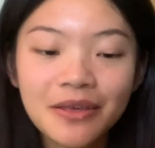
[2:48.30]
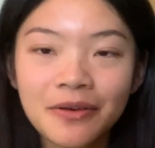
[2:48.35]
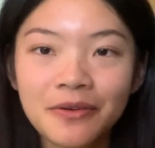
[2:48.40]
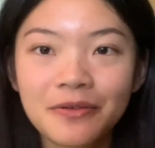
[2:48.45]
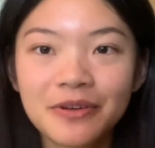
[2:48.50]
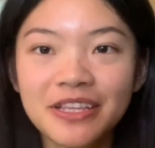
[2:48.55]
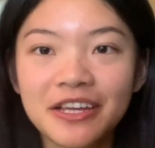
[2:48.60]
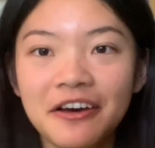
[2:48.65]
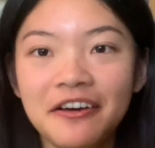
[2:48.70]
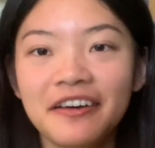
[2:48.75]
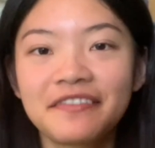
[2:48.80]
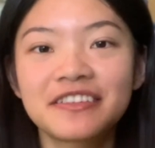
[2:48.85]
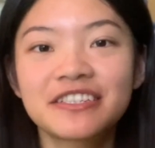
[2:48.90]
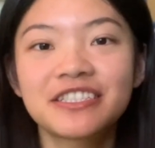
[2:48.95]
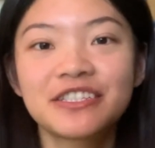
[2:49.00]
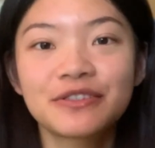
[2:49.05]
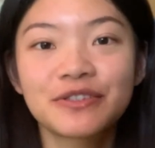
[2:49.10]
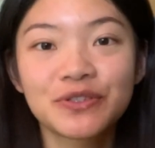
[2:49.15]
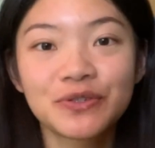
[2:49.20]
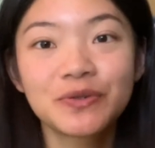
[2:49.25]
well now I have to
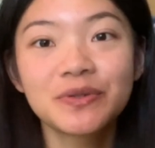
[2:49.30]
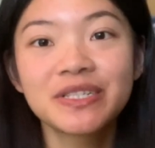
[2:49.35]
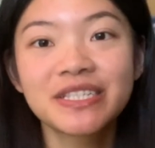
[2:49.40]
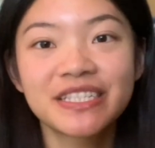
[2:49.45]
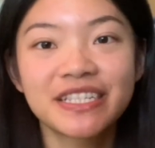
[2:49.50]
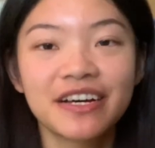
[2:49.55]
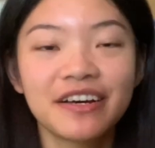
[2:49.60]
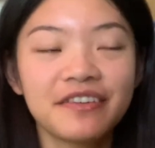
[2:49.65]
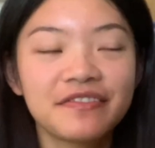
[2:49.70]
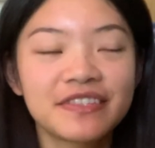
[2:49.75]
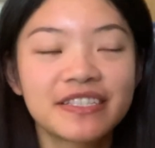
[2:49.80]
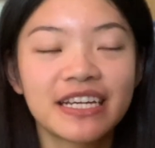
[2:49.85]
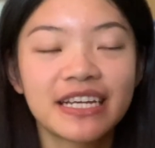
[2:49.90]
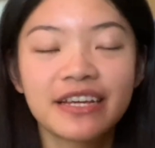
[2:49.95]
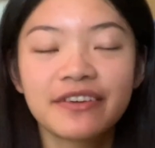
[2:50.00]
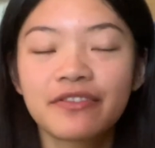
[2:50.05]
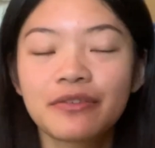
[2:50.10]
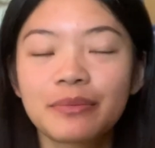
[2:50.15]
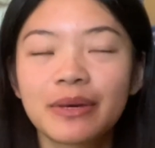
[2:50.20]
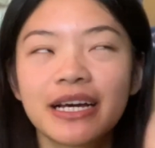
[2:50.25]
do school stuff, study
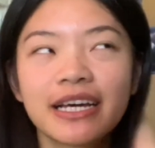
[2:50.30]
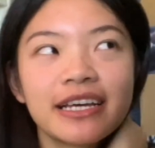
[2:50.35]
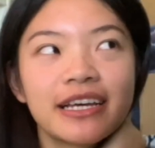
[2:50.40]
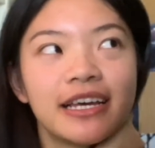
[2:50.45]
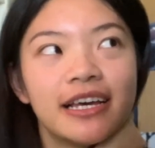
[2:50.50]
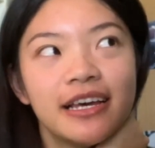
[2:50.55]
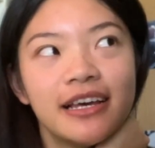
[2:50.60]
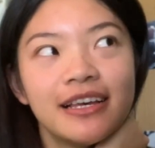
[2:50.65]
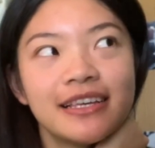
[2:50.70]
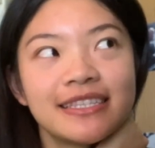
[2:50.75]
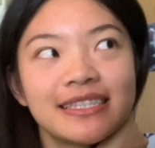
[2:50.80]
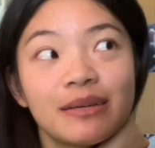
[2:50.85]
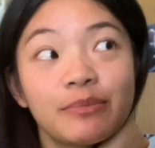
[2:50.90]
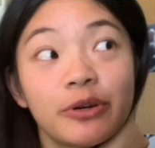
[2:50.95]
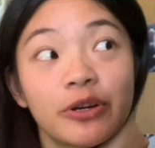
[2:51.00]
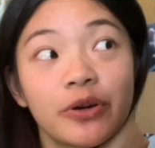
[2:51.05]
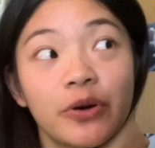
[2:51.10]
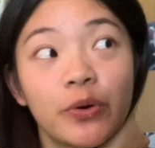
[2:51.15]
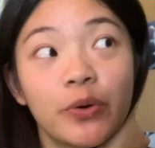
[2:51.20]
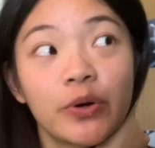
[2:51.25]
for my summer
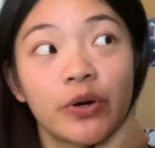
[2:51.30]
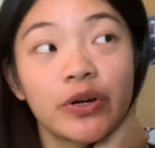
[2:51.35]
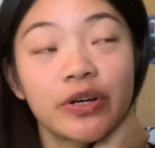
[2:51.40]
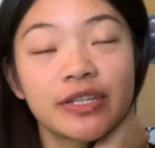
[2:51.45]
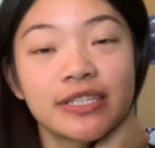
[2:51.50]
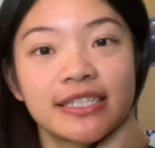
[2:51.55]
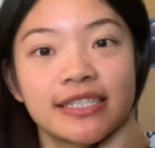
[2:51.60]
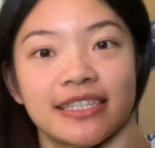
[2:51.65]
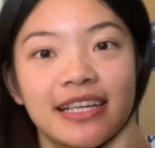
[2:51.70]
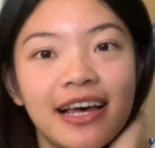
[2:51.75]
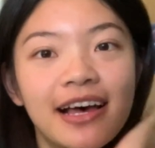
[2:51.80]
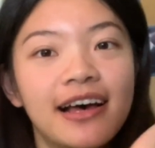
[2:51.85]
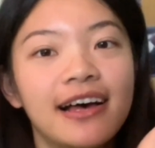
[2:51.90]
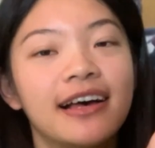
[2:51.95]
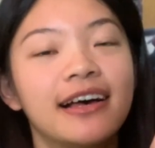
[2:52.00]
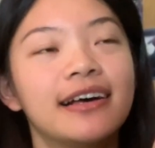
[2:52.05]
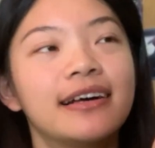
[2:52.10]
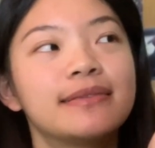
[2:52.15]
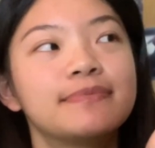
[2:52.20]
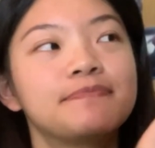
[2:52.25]
course,
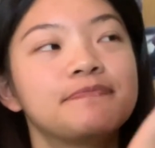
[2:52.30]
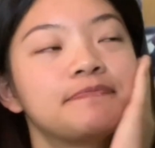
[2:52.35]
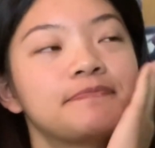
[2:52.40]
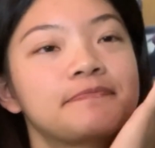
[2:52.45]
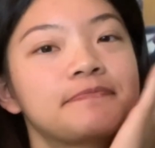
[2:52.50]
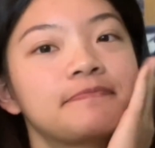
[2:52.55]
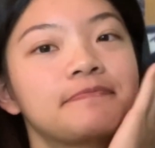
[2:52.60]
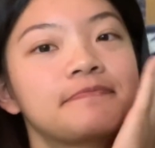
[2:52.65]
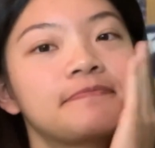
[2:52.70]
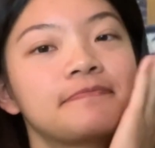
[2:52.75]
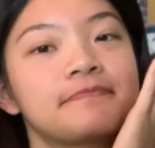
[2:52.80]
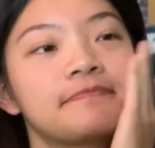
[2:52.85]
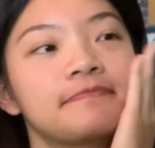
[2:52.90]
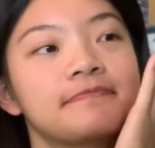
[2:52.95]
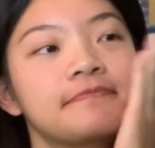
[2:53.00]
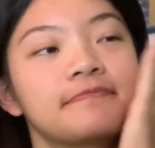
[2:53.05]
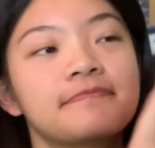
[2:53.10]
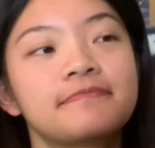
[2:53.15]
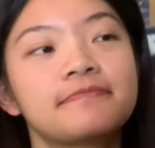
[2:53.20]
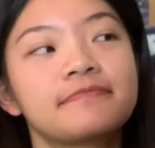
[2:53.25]
um,
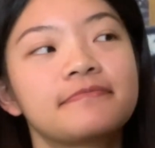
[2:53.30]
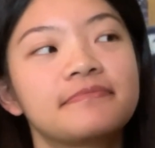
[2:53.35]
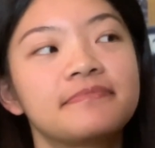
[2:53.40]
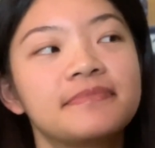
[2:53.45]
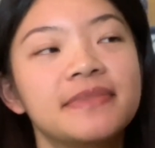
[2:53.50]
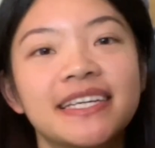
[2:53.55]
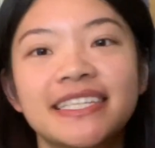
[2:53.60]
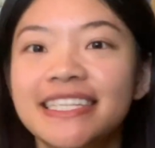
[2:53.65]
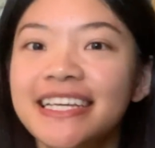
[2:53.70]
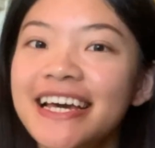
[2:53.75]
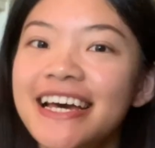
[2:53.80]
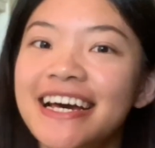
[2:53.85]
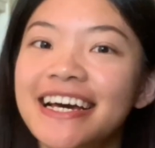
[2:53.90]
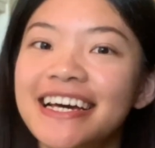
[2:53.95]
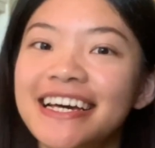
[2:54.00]
and yeah.